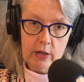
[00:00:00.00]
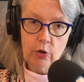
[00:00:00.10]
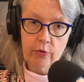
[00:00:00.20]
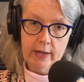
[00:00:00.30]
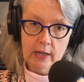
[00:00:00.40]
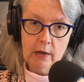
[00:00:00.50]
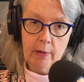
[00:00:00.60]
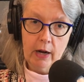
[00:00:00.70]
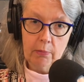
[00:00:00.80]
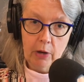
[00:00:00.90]
that you're thinking
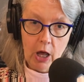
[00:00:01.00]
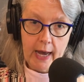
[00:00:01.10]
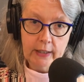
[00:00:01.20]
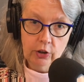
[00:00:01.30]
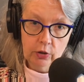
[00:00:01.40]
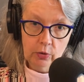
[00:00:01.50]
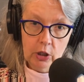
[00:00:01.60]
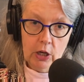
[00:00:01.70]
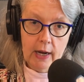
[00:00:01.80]
about applying to.